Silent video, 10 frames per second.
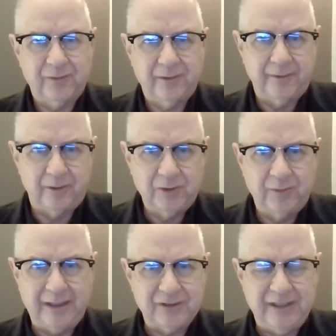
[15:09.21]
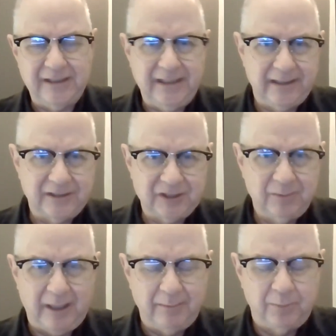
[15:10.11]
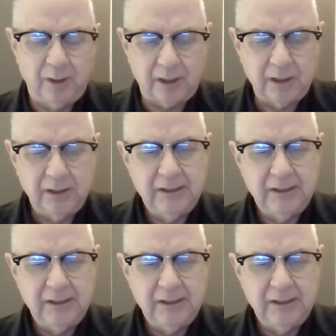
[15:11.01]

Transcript: in their 2018, that's in my book,